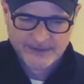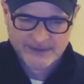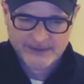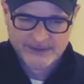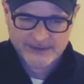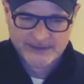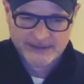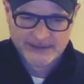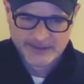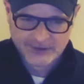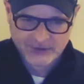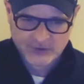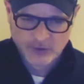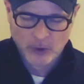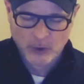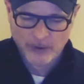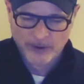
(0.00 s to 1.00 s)

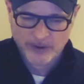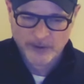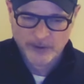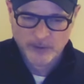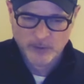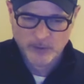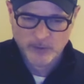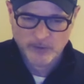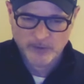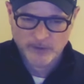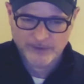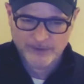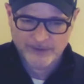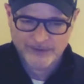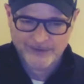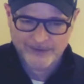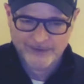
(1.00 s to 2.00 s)
historical
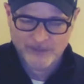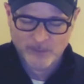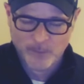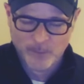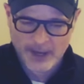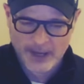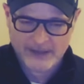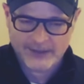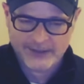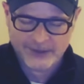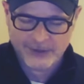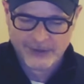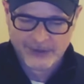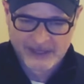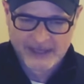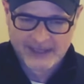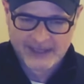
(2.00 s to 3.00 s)

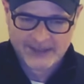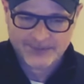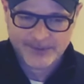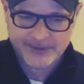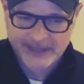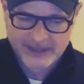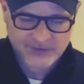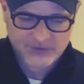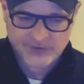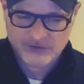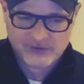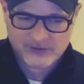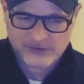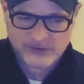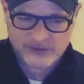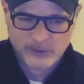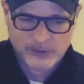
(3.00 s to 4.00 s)
things, but then
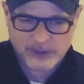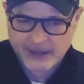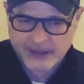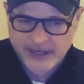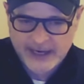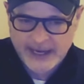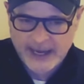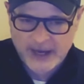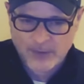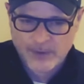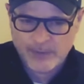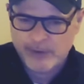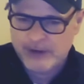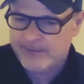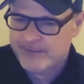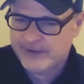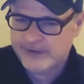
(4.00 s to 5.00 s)
saw, okay, how do we
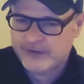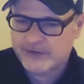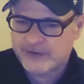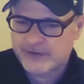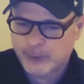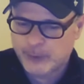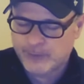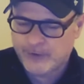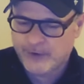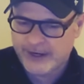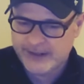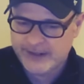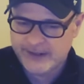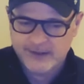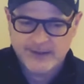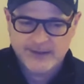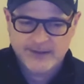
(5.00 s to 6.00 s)
reinvent a sword fight?
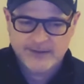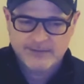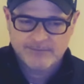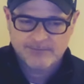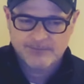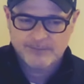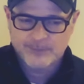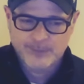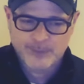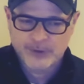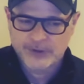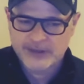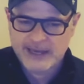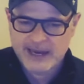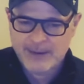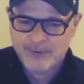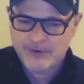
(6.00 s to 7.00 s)
Put
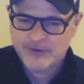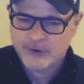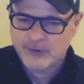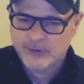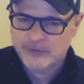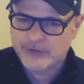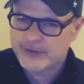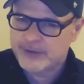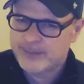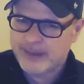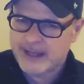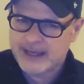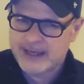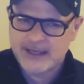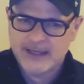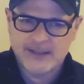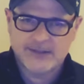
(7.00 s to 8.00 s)
cameras onto the
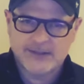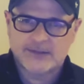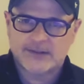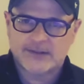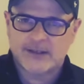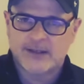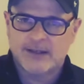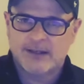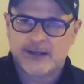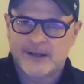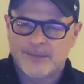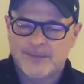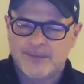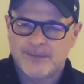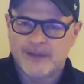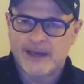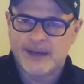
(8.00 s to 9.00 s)
blades,
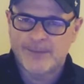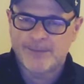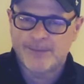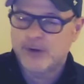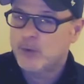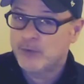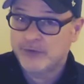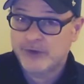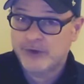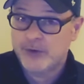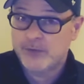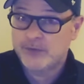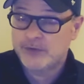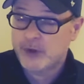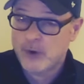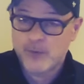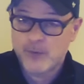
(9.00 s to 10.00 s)
but also
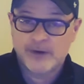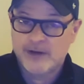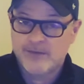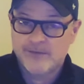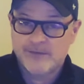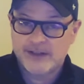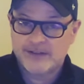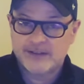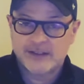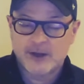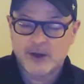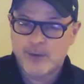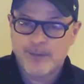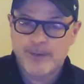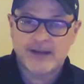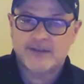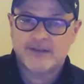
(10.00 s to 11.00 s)
don't reinvent it. Go
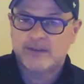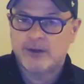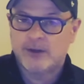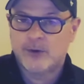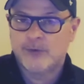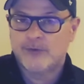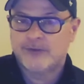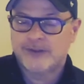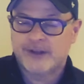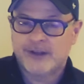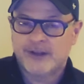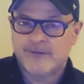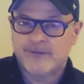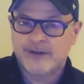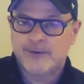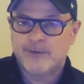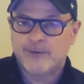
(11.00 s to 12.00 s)
back to the old style of
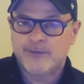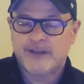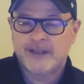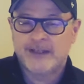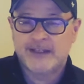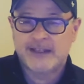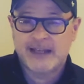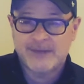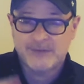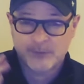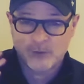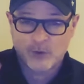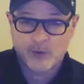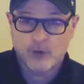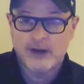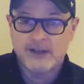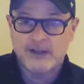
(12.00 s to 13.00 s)
Errol Flynn and have some
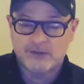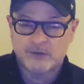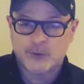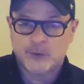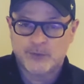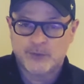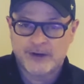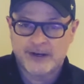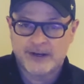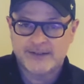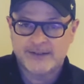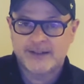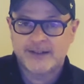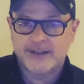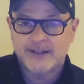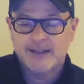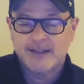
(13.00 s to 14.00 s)
great sword
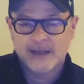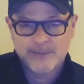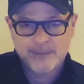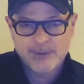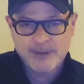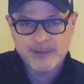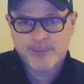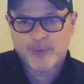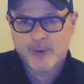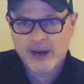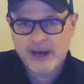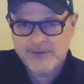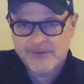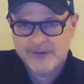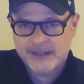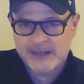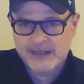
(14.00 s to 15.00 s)
fighting and be
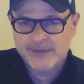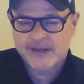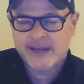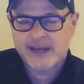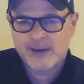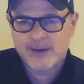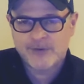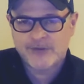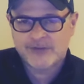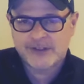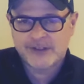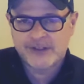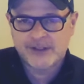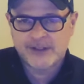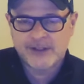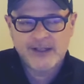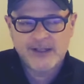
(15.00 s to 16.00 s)
brave and keep the camera
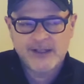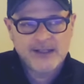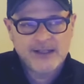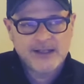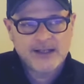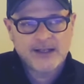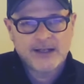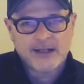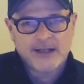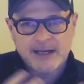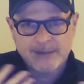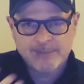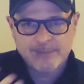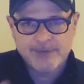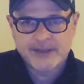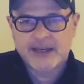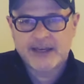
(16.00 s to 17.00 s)
still.
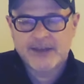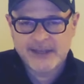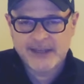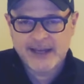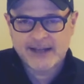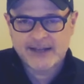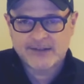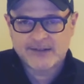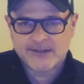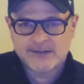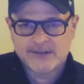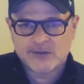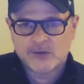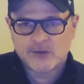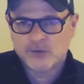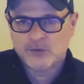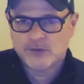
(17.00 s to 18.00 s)
And get the actors
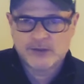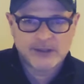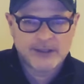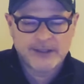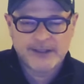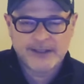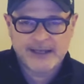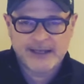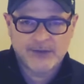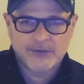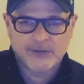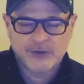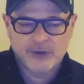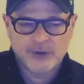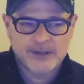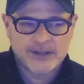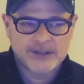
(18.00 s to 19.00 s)
to learn how to
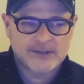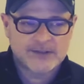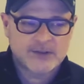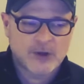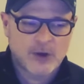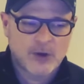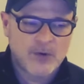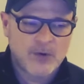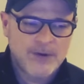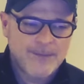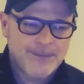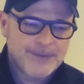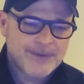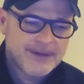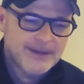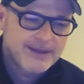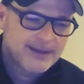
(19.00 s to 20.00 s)
do it. So
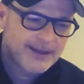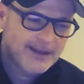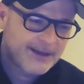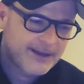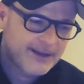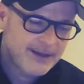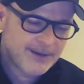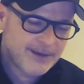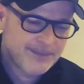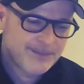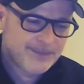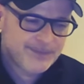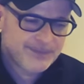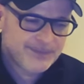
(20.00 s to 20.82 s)
the